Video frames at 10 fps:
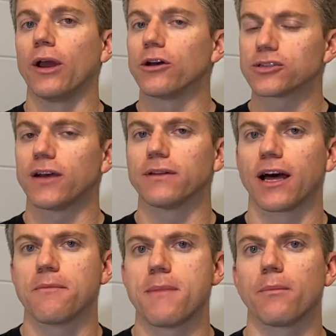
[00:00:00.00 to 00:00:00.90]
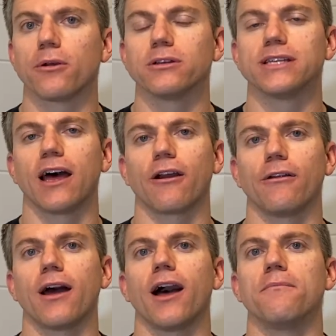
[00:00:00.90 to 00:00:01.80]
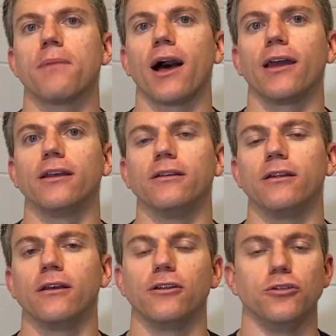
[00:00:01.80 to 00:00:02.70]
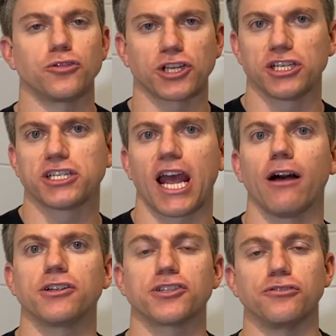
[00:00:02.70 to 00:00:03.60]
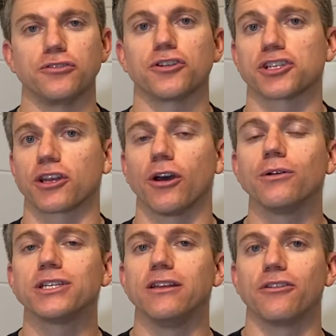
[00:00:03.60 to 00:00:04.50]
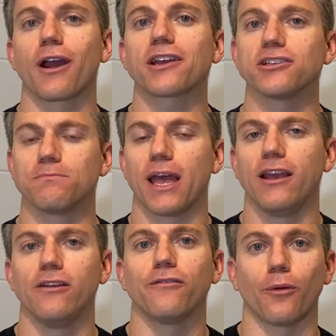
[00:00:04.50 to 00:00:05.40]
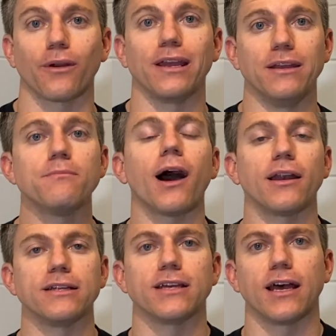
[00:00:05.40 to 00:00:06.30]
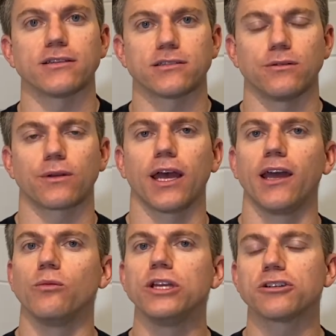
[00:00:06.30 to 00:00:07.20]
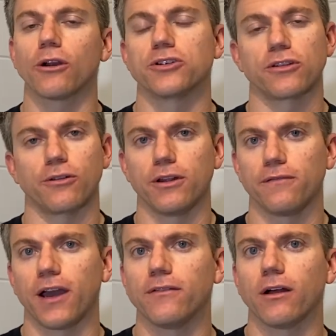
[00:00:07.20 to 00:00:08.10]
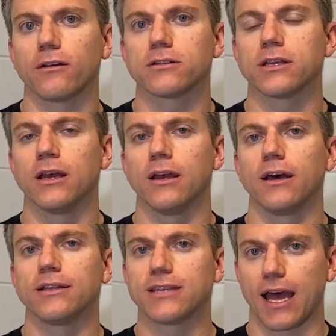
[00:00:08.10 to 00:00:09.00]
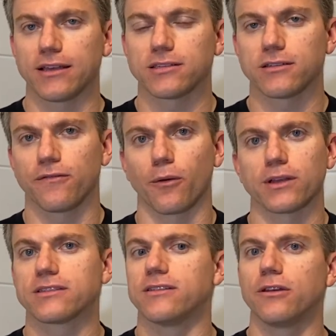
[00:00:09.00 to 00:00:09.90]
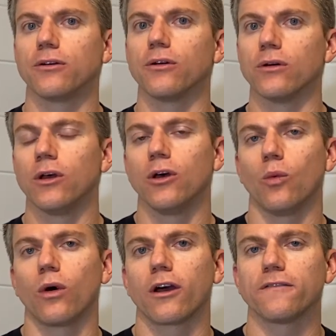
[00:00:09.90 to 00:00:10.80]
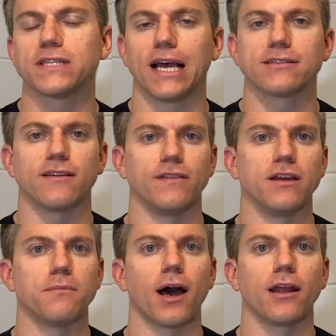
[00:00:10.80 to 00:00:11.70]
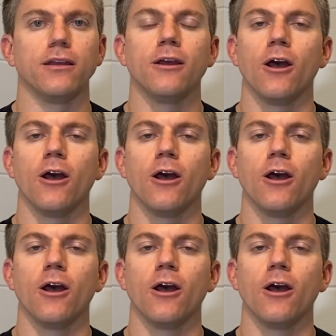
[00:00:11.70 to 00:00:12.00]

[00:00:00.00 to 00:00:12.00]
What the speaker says: also have a lot of members that are not buying nutrition challenges or nutrition coaching, they're actually paying for InBody tests, okay? And we charge $35 a test for a single one-off test of the InBody.